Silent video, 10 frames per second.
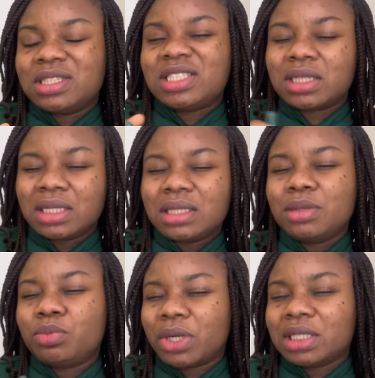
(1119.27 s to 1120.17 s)
gently
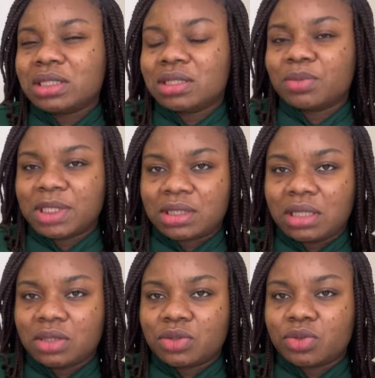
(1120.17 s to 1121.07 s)
brightens my
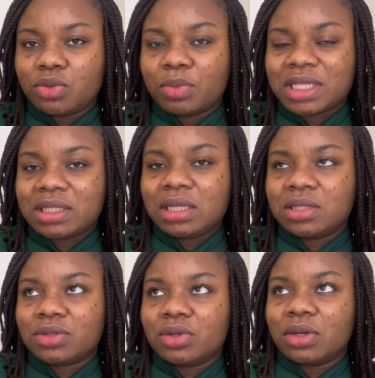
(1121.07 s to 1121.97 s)
skin so my skin
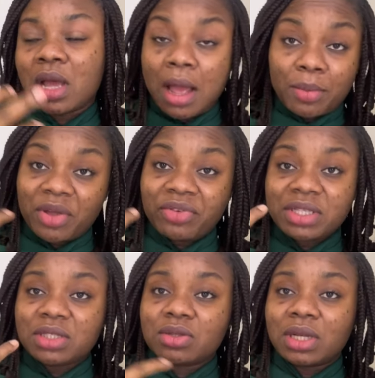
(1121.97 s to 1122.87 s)
is not my face
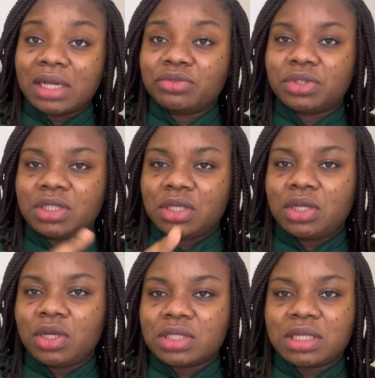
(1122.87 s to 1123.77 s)
is not like
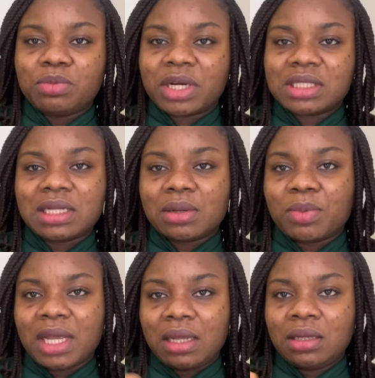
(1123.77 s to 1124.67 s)
ridiculously brighter than
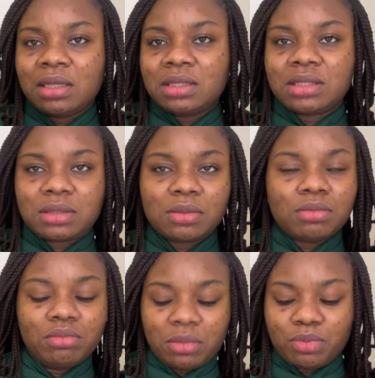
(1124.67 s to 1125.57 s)

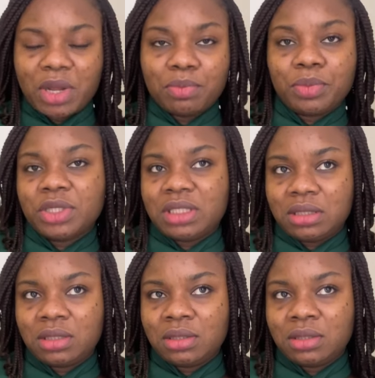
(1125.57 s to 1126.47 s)
my my
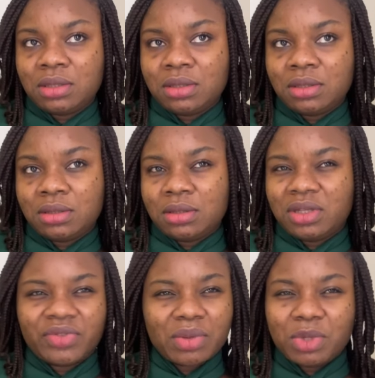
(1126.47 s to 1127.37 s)
body
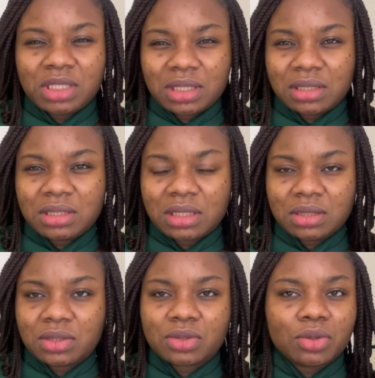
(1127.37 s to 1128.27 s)
if that makes any
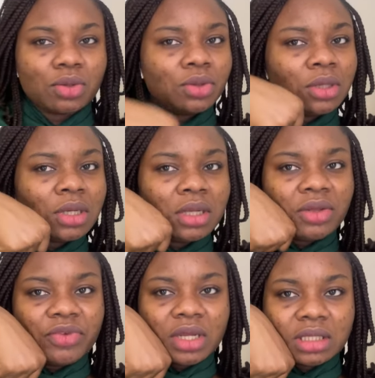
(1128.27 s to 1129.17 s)
sense so
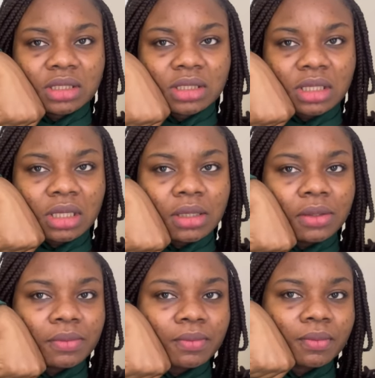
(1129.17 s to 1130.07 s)
if you can
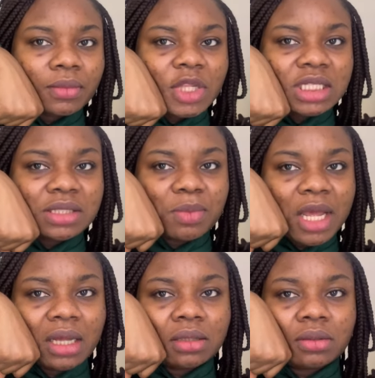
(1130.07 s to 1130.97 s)
see this is my
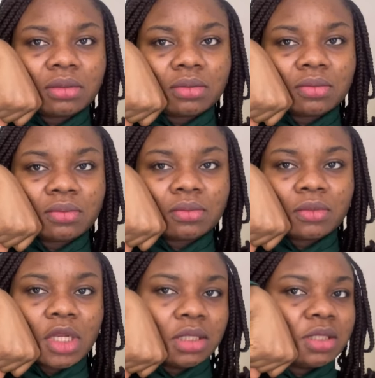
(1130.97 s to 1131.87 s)
hand
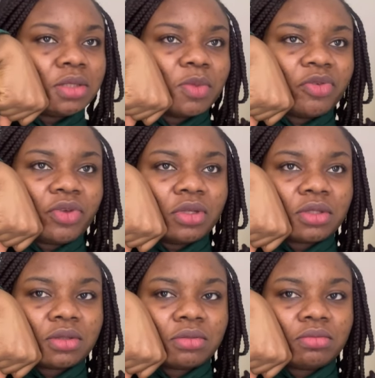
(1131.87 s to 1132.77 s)
and this is my face